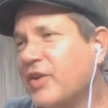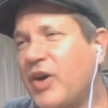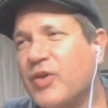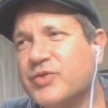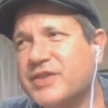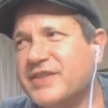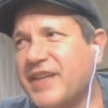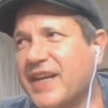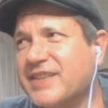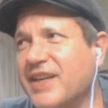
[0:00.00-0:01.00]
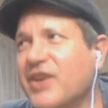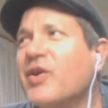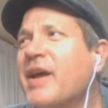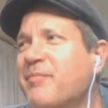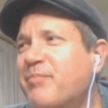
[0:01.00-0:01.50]
Cole just takes a
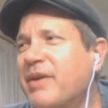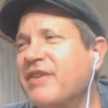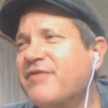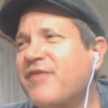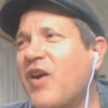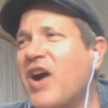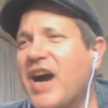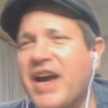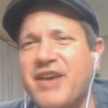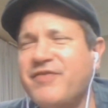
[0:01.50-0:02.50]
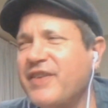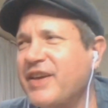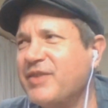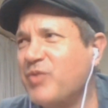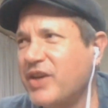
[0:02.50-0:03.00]
little MP5,
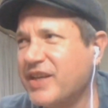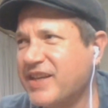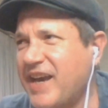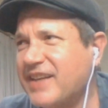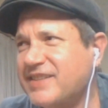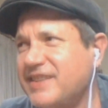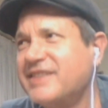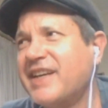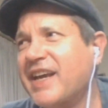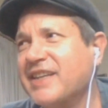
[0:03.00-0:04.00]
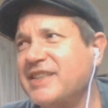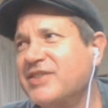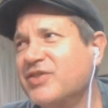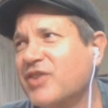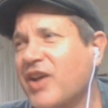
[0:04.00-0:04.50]
and what did Cassie take? She
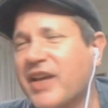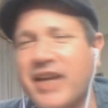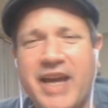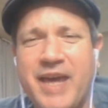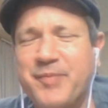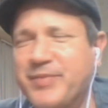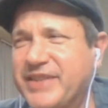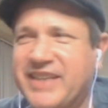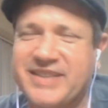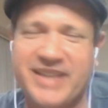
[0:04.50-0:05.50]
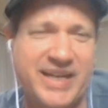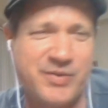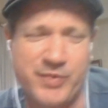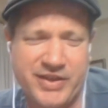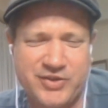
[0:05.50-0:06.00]
took like a
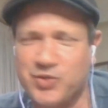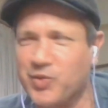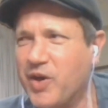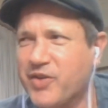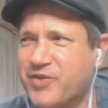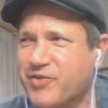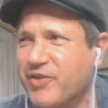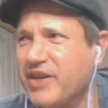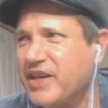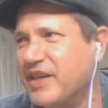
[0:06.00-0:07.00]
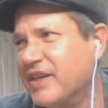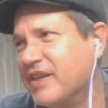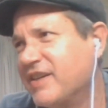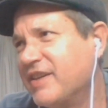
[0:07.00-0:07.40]
M16 with a 203.